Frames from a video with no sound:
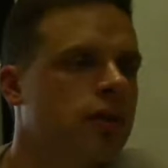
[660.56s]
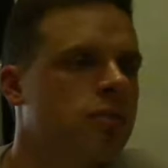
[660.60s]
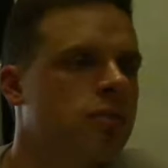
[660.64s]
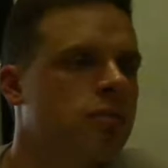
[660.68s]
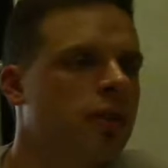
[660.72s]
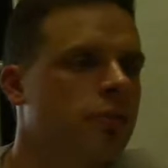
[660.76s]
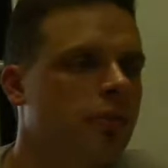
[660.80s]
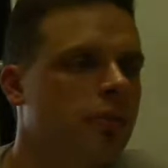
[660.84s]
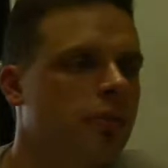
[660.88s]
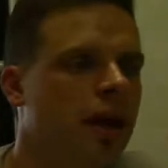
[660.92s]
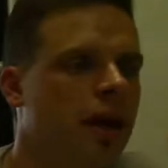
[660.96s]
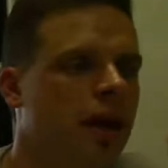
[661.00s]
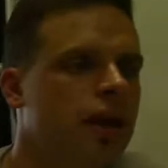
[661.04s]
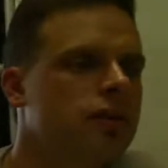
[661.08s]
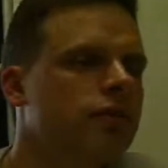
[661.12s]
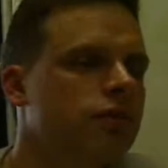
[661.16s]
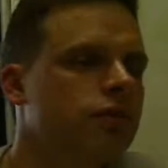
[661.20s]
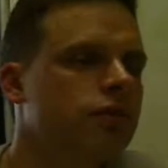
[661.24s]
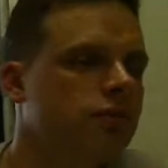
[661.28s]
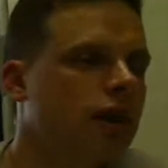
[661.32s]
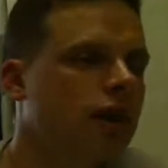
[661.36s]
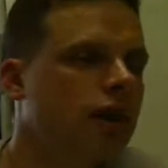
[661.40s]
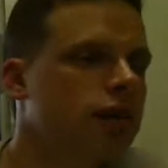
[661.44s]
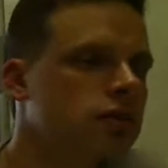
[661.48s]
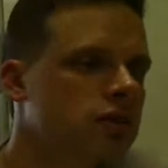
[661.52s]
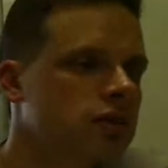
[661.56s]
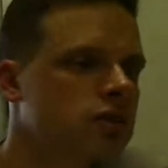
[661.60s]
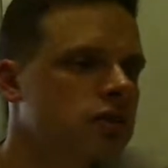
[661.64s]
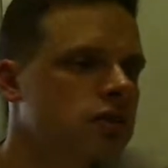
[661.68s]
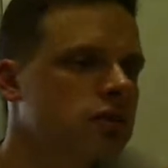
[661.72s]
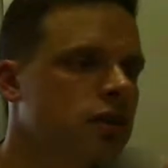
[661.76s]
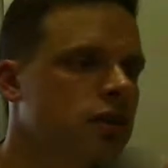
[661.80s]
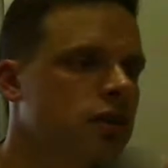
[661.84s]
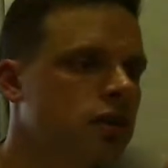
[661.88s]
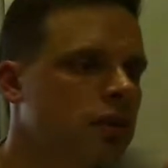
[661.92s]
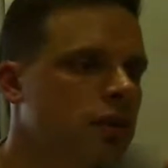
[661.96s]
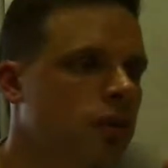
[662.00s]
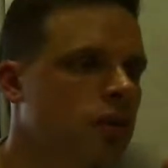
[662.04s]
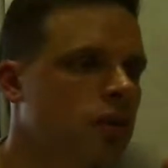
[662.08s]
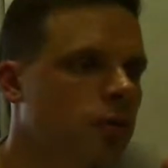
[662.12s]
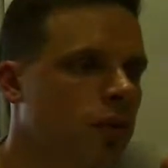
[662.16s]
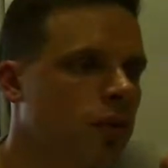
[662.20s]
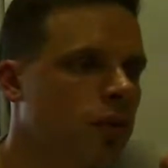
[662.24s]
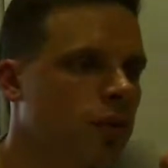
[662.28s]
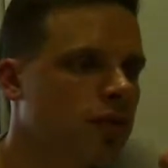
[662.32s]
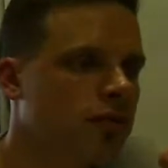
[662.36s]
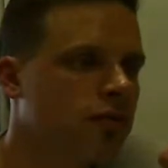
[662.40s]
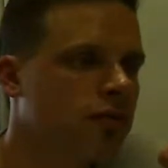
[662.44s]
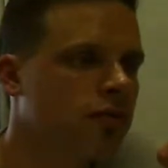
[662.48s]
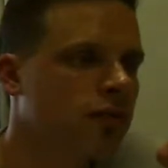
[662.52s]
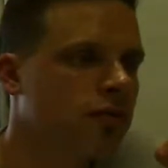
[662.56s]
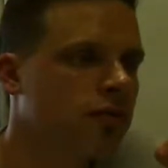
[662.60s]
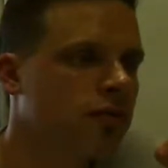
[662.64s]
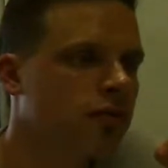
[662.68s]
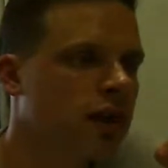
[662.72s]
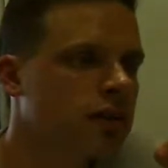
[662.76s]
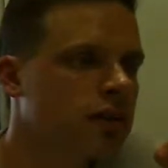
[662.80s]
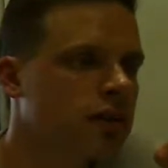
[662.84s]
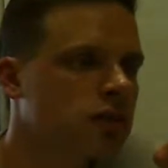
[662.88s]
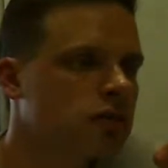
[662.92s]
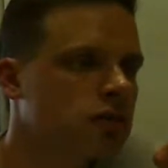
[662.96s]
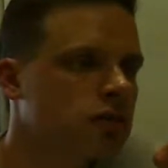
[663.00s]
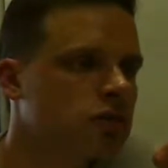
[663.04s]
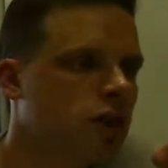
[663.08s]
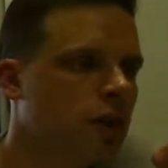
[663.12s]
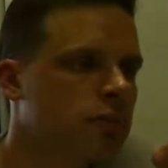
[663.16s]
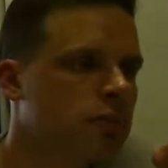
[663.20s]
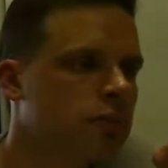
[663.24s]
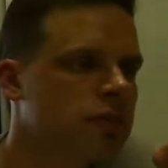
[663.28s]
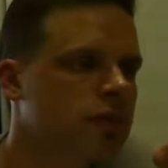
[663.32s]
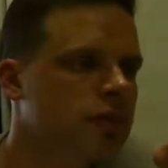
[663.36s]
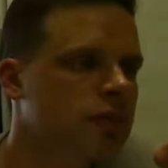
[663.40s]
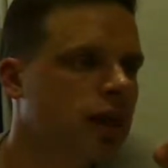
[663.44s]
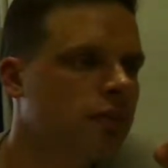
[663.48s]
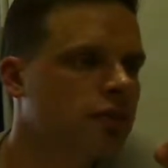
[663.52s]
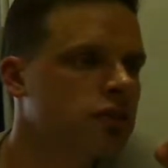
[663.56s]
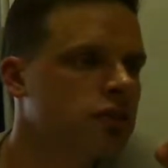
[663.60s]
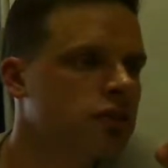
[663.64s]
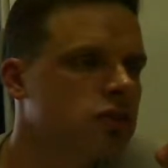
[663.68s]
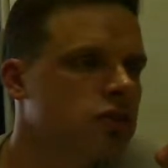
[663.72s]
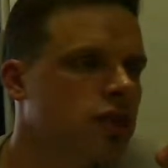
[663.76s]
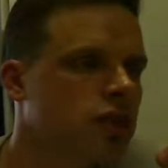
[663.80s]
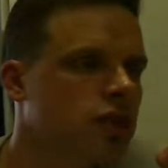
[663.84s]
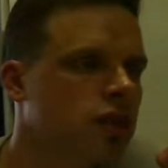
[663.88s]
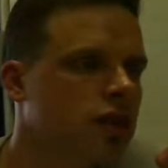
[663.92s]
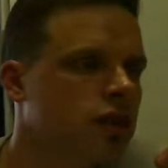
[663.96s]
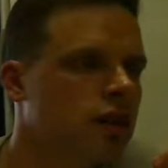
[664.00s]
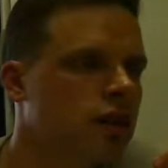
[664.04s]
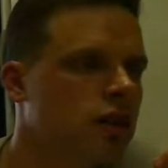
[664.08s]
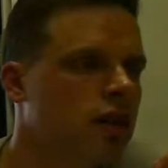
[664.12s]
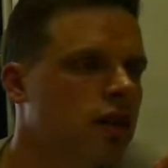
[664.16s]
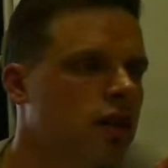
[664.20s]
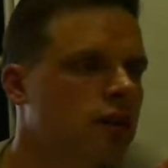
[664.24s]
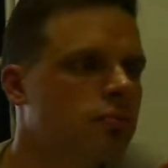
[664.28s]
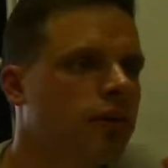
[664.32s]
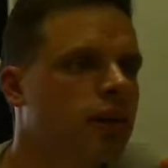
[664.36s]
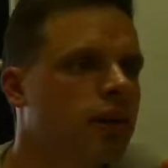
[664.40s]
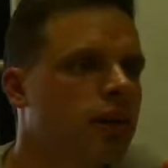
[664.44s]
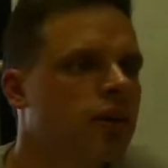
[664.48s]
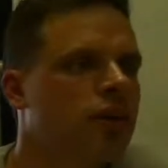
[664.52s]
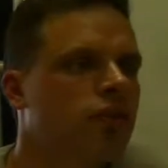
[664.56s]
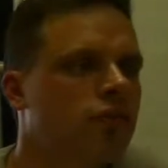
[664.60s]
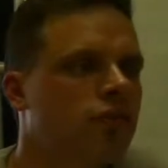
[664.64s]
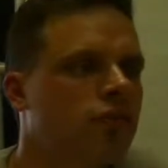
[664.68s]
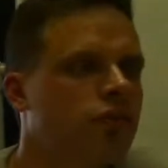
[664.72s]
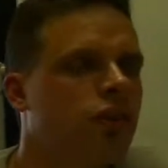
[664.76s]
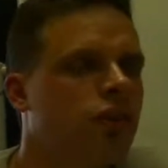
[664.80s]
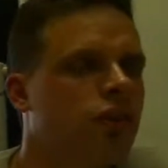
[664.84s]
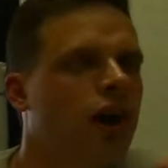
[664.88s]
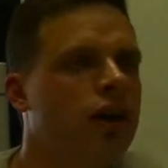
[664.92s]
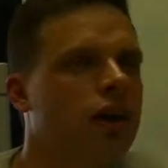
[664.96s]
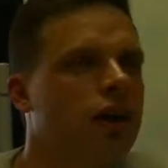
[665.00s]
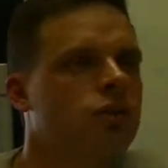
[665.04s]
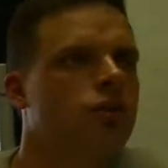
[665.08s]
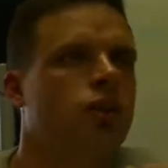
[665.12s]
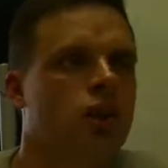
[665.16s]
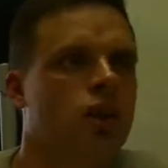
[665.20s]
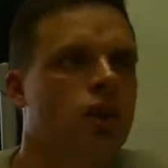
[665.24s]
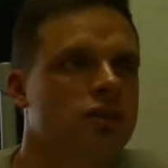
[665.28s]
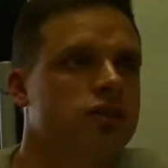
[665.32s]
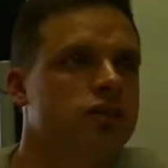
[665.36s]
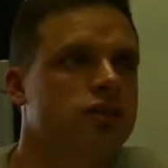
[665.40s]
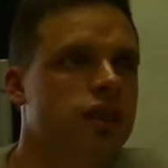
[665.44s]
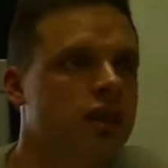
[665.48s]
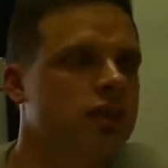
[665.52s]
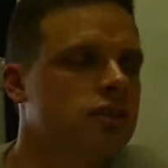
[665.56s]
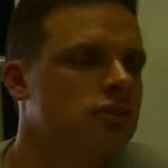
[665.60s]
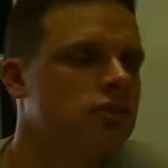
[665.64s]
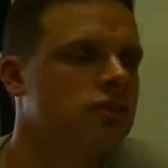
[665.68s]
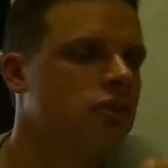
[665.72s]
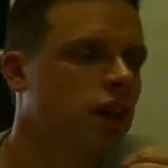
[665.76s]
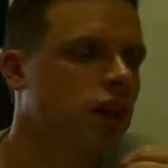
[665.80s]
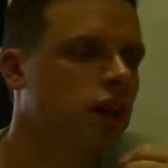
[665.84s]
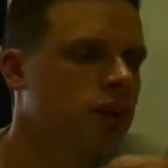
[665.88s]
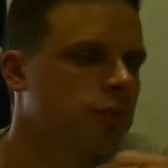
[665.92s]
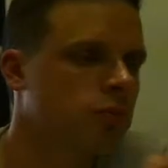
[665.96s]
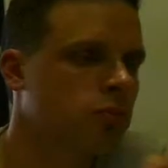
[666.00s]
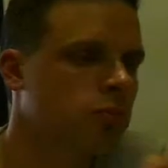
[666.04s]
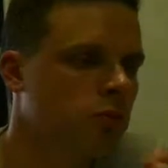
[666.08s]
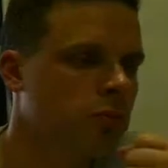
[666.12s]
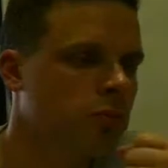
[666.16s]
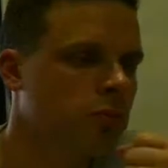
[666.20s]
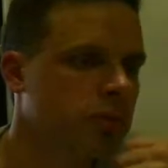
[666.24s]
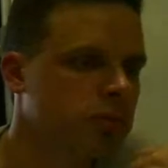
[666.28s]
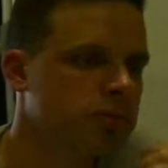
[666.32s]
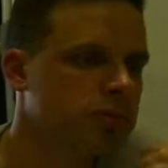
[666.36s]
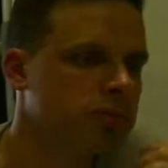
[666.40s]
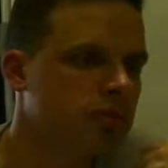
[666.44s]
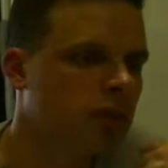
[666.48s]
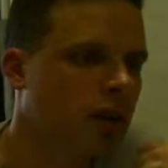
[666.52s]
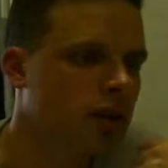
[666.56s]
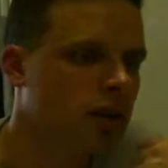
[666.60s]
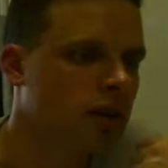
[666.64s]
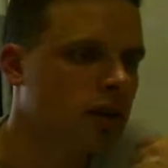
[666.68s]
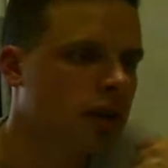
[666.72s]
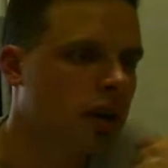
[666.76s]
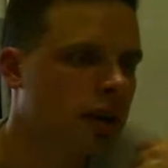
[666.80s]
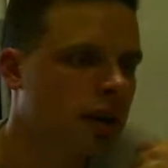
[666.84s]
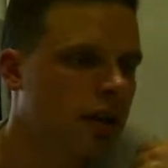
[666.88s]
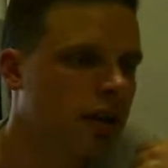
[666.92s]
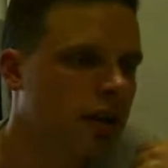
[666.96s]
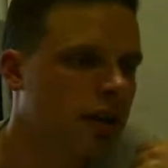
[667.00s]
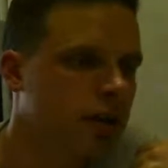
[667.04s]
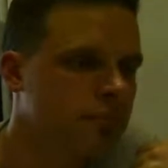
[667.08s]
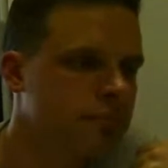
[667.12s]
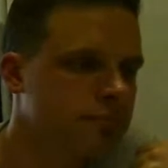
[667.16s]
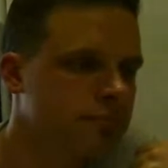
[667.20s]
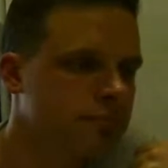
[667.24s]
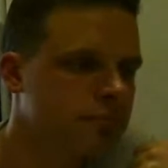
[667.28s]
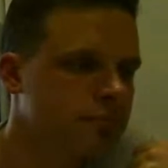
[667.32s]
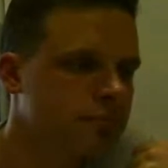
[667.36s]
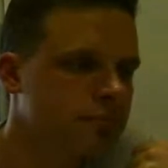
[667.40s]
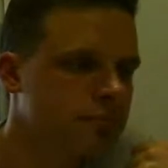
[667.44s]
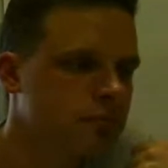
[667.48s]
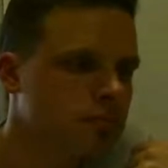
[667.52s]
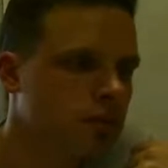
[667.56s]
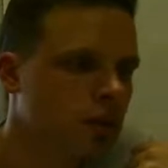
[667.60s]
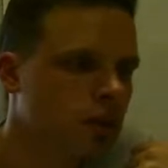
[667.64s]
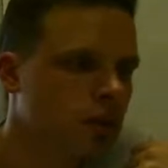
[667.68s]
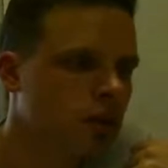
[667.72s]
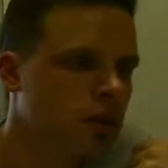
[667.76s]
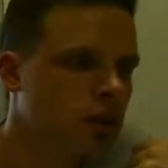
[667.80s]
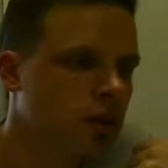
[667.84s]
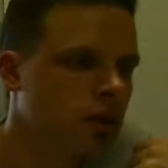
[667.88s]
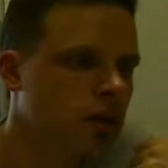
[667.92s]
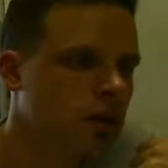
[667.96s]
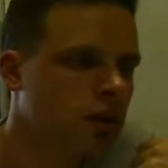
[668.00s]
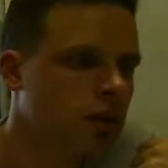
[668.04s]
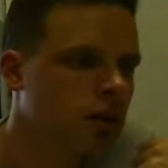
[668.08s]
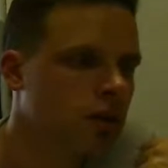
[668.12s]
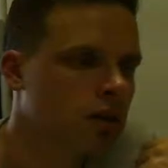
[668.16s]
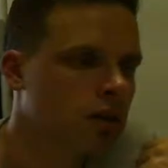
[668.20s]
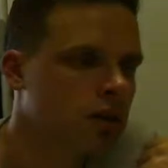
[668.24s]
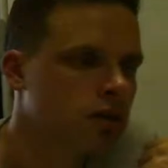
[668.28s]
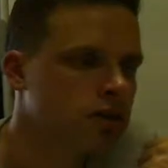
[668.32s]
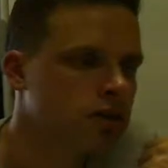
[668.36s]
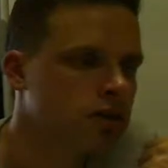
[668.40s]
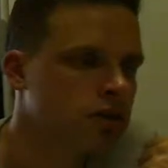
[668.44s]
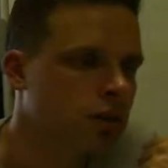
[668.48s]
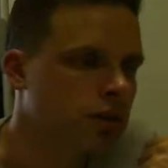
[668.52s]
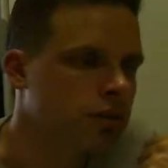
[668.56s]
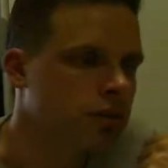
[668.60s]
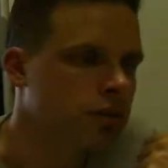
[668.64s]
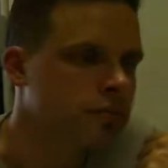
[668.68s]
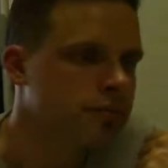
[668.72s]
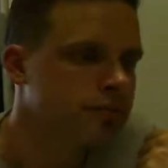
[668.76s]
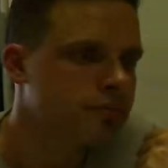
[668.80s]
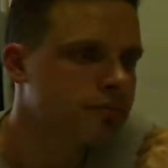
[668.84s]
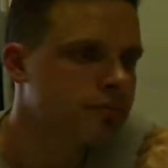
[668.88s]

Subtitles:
going to be a pair of functors where the functor type is f and g, but the final content inside them will be provided later. So